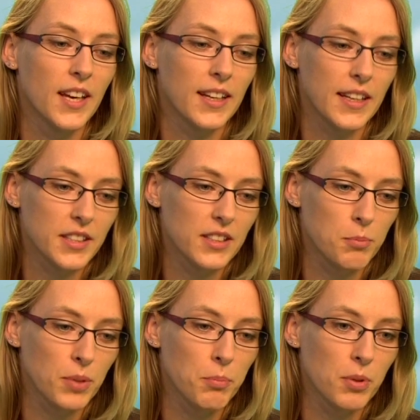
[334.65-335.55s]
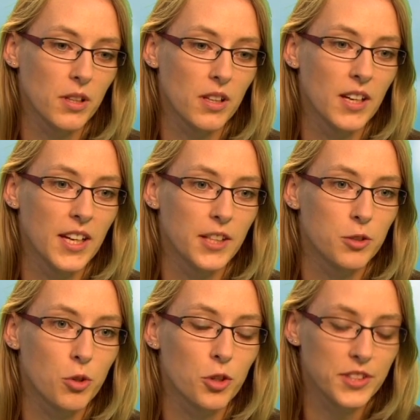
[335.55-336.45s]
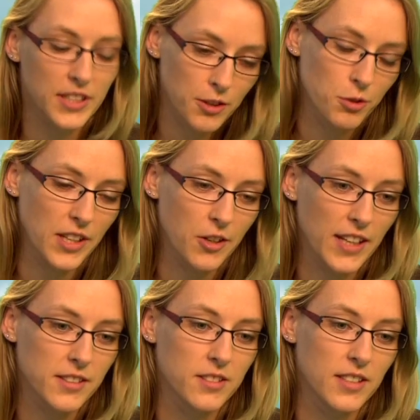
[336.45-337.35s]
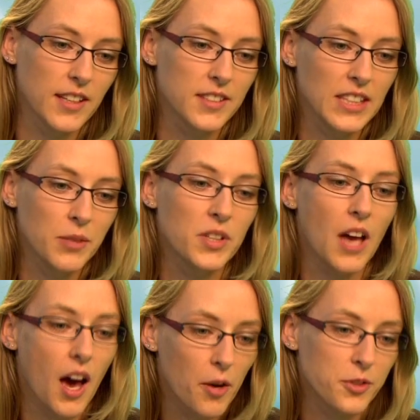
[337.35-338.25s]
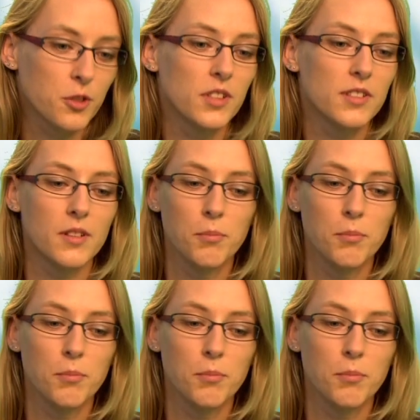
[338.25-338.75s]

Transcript: getting the people to continue their exercise even after